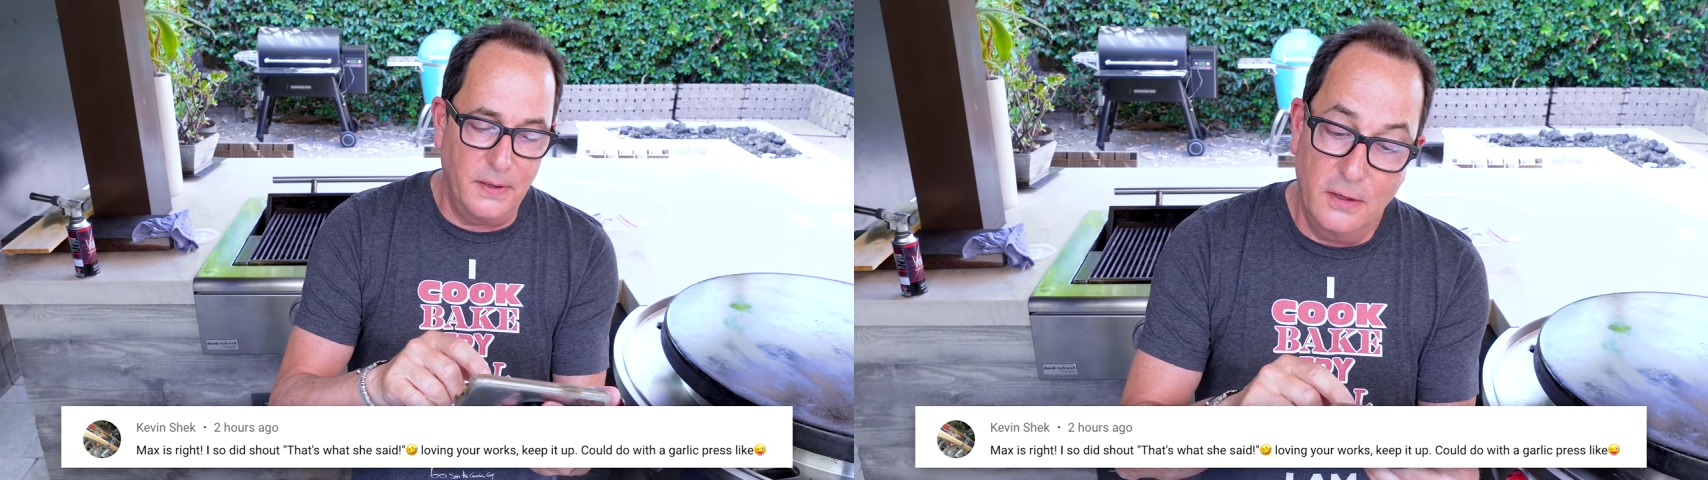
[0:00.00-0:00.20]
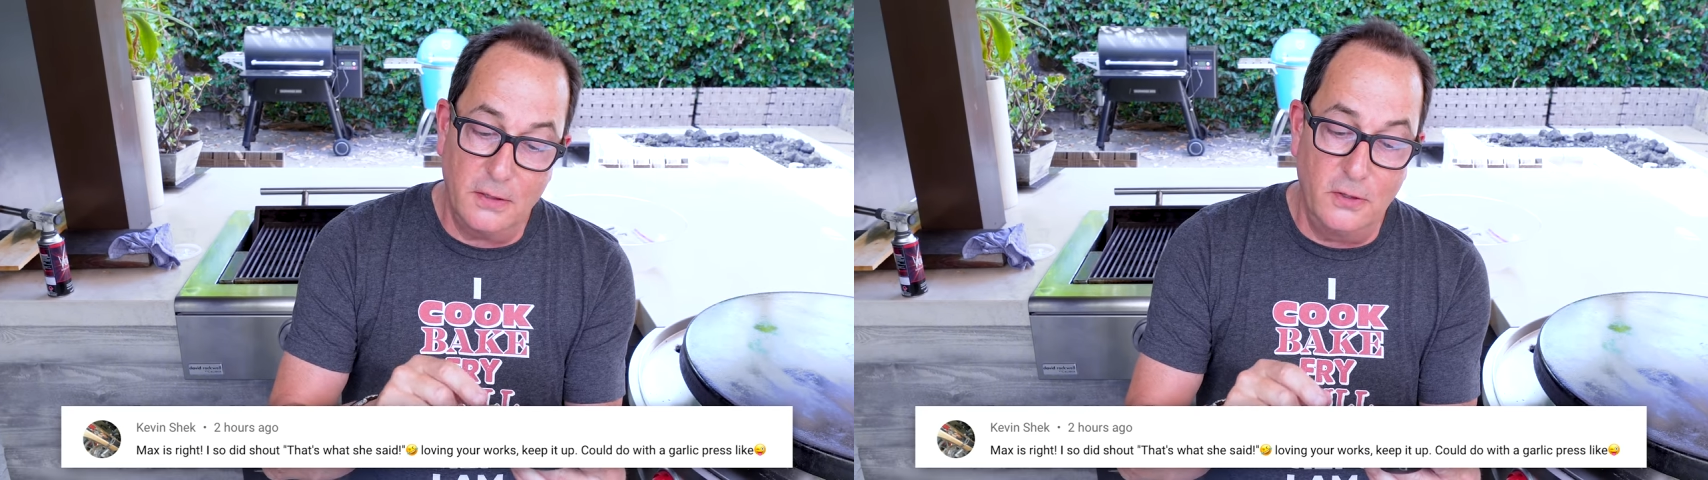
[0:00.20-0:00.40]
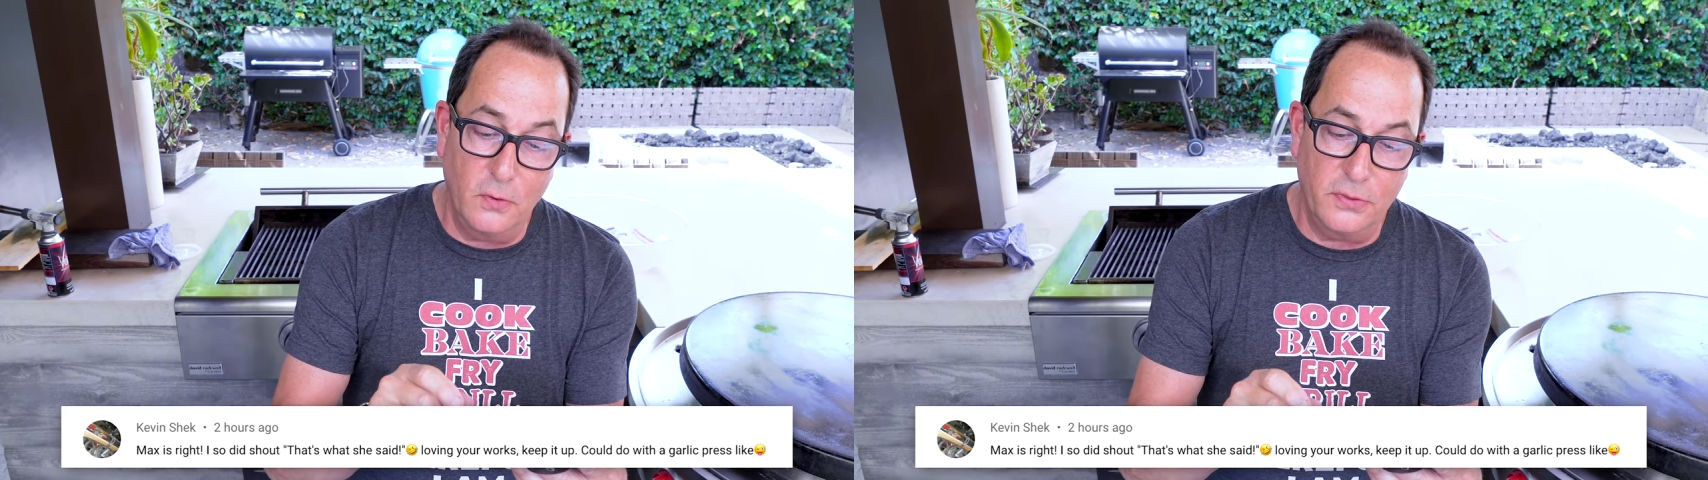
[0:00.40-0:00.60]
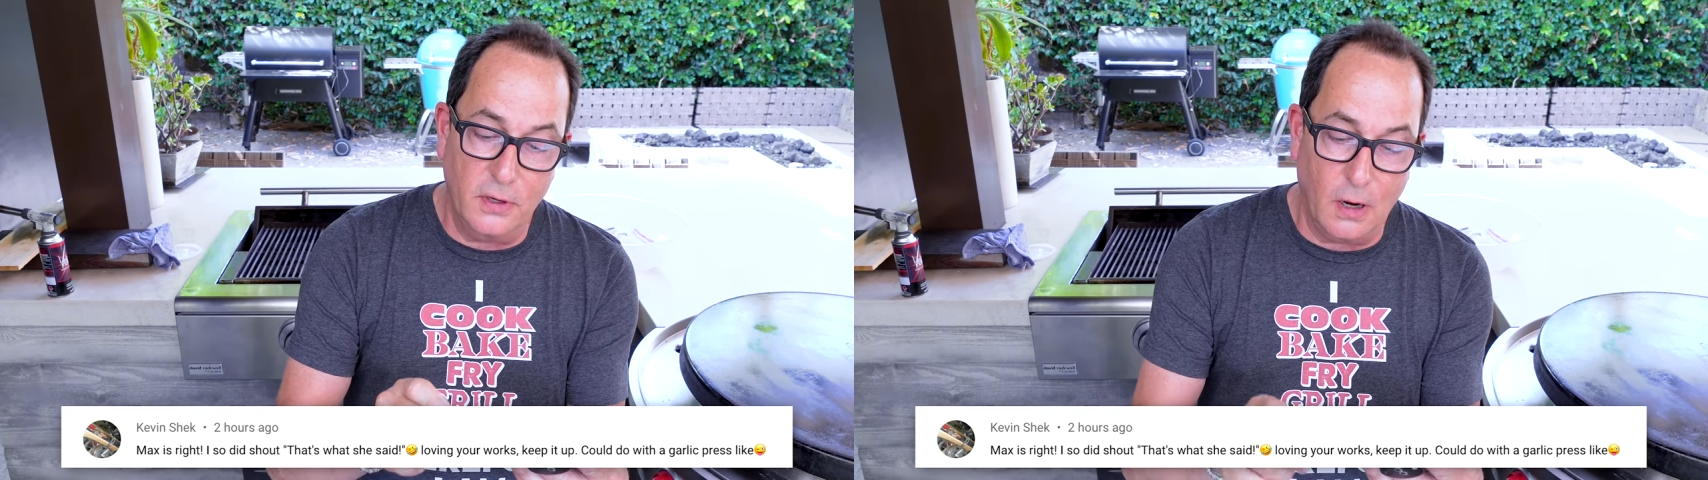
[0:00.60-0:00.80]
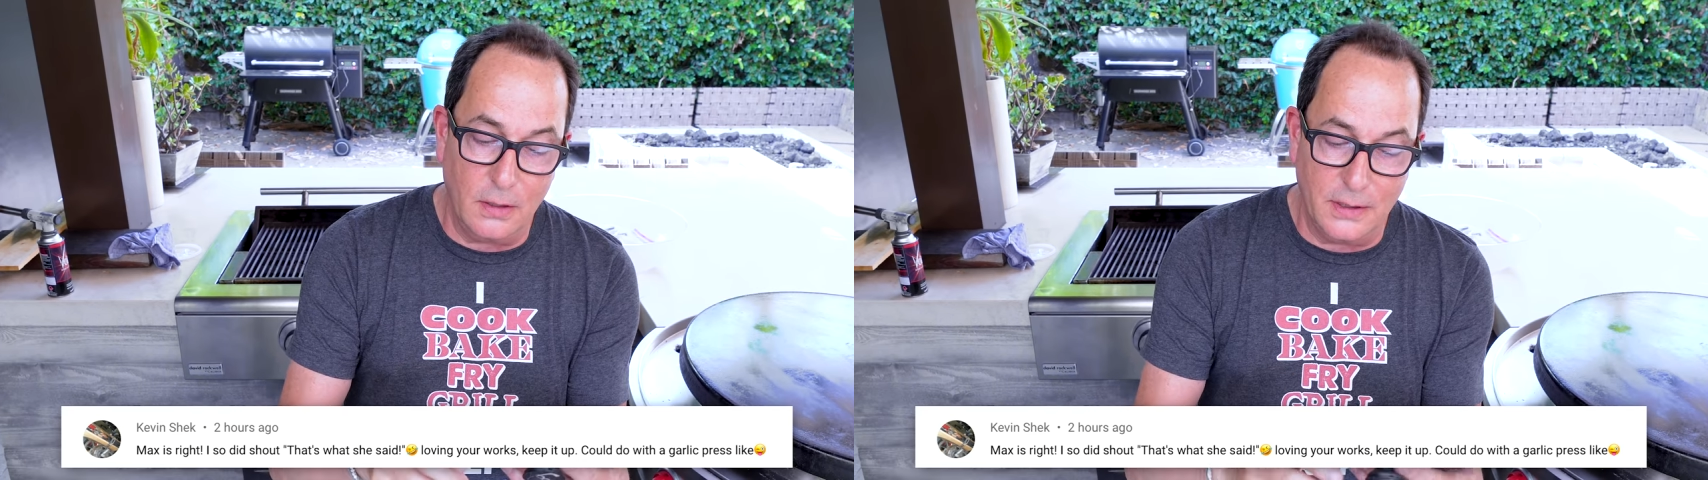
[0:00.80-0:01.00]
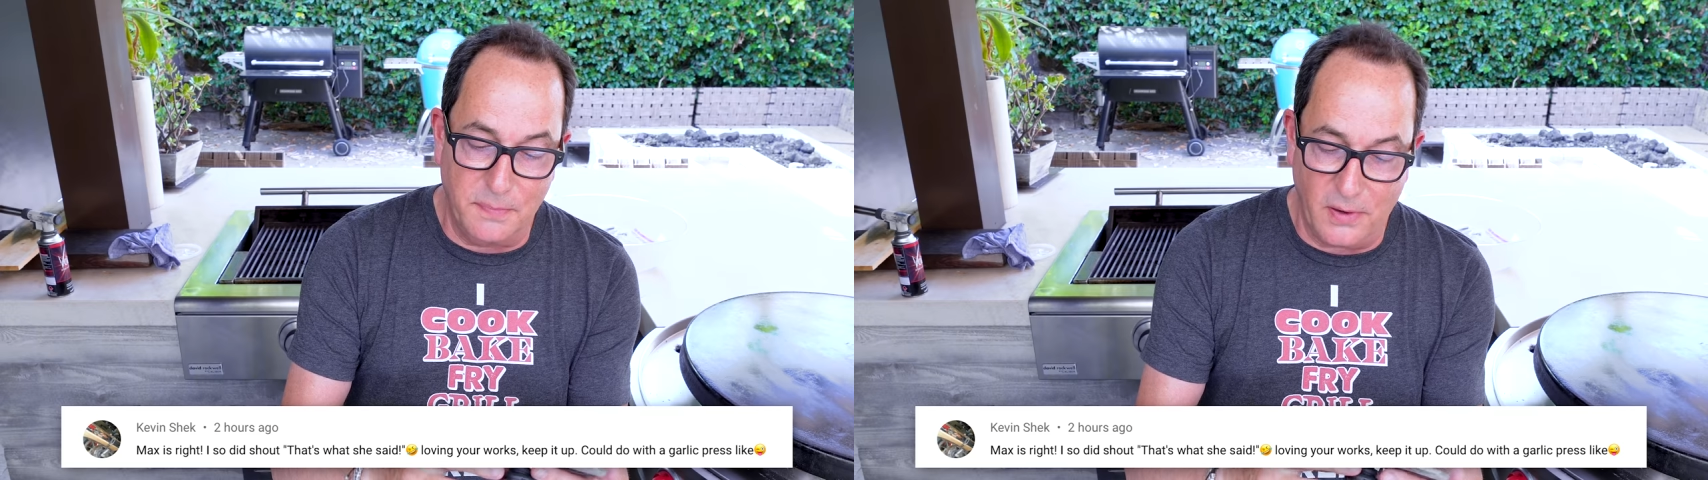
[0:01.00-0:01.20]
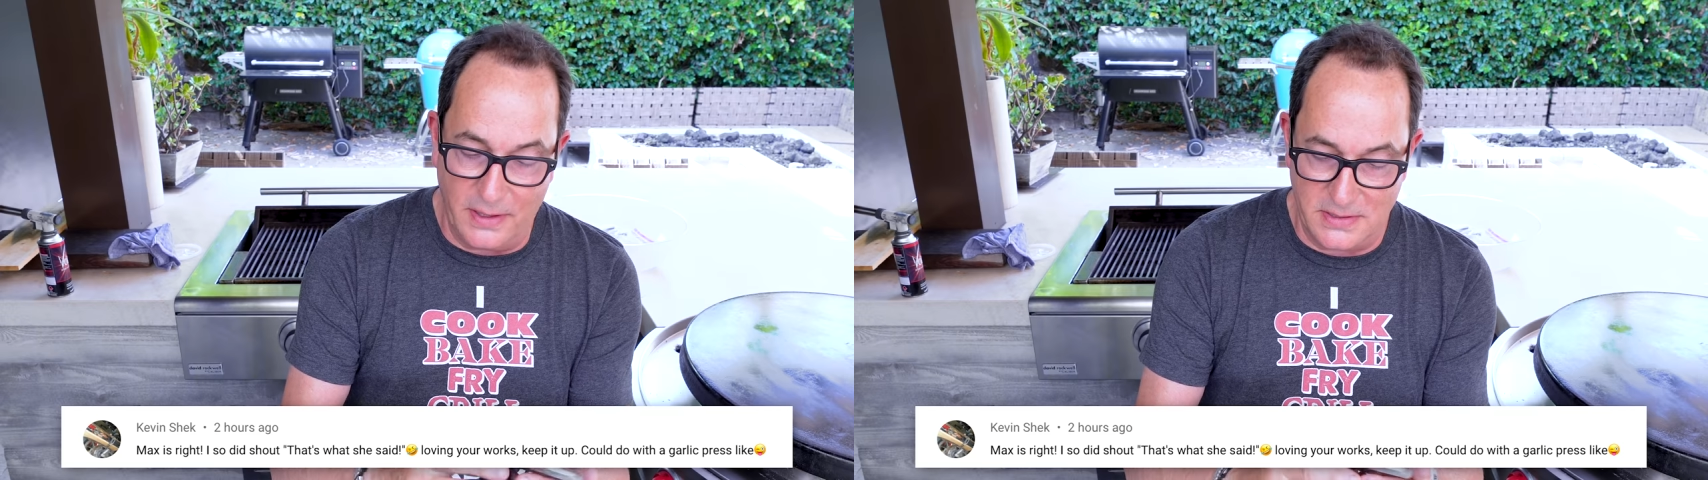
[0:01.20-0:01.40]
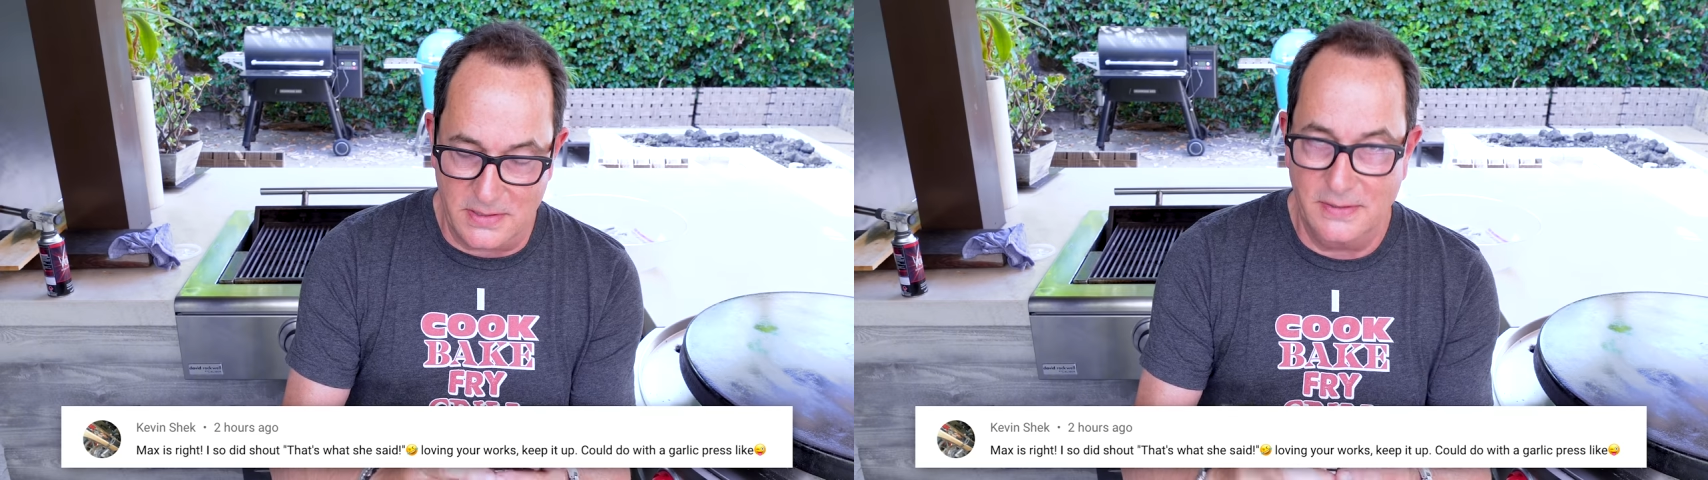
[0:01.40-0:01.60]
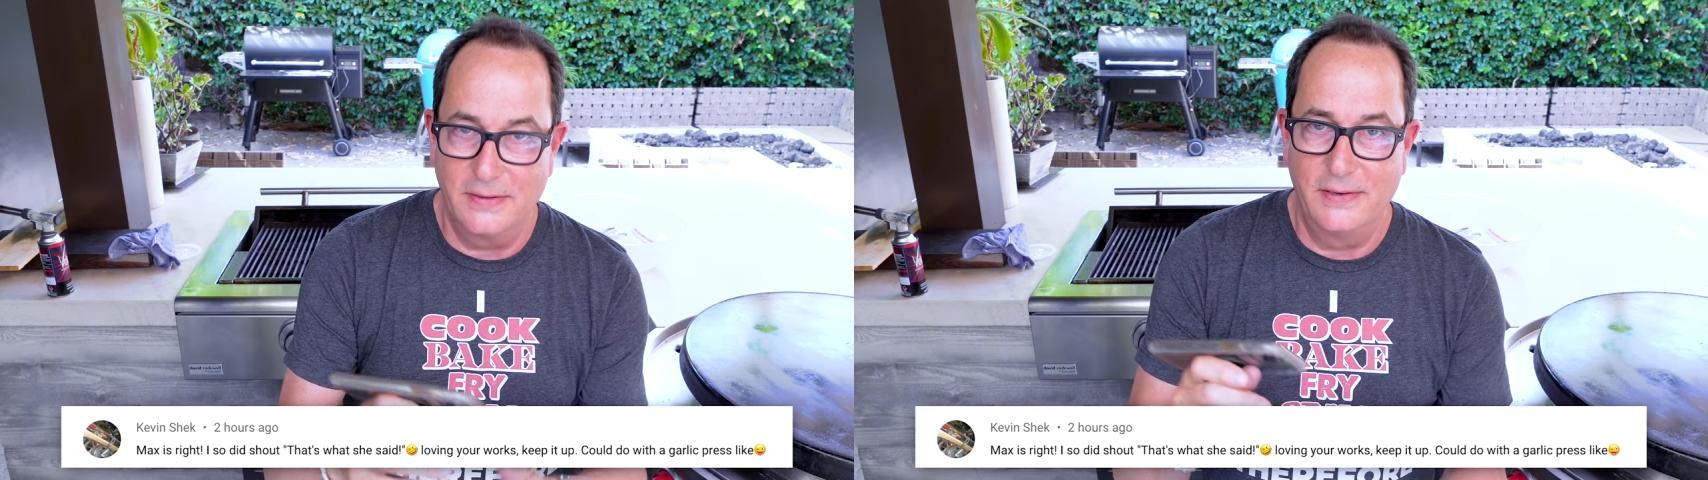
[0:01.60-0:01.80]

Could do with a garlic press.